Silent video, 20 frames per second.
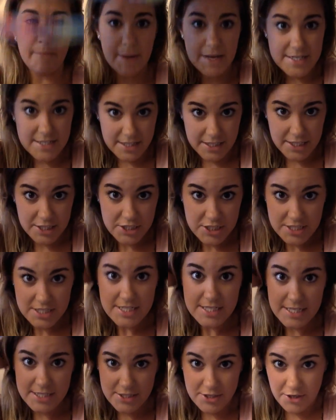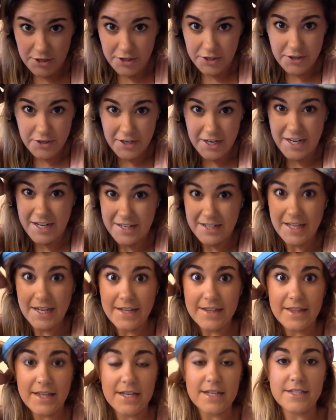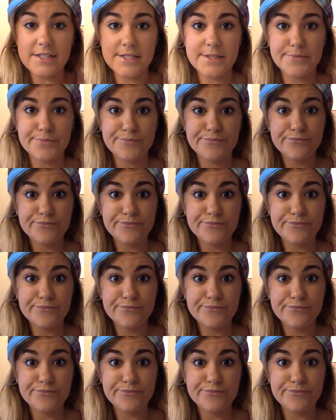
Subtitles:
Basically, it just sits on your head like this.